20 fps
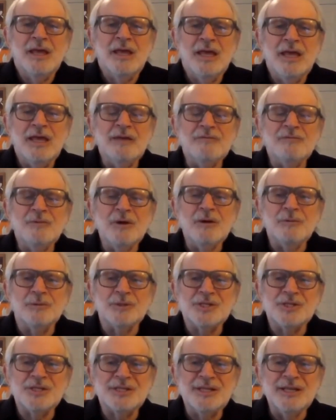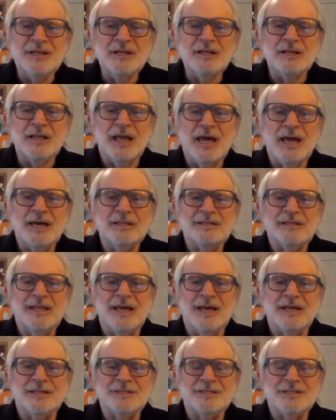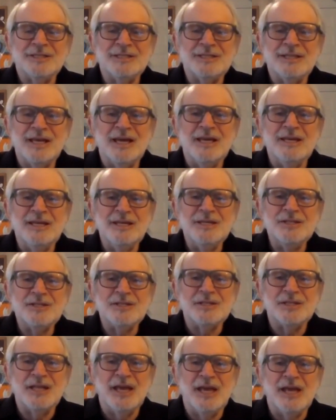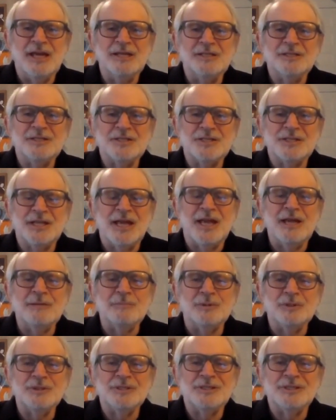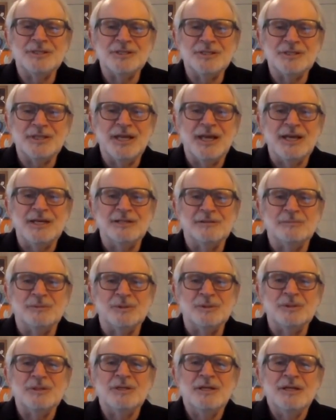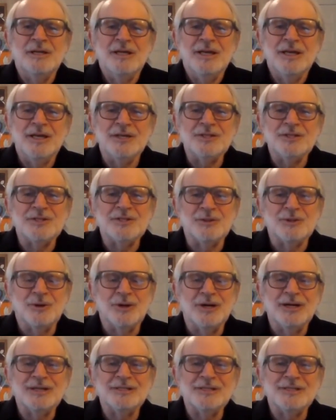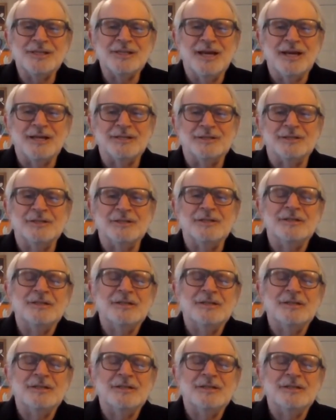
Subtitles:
If we were still at that steady state, stable, sustainable, historic standard